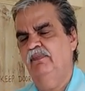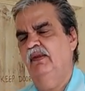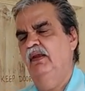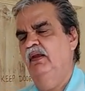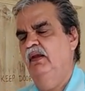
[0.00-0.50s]

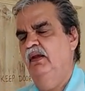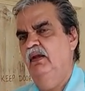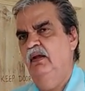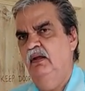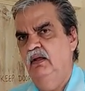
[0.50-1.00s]

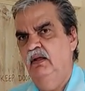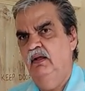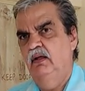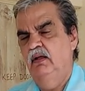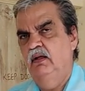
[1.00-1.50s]

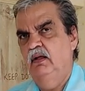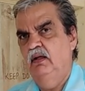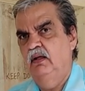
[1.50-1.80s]
Nothing is said.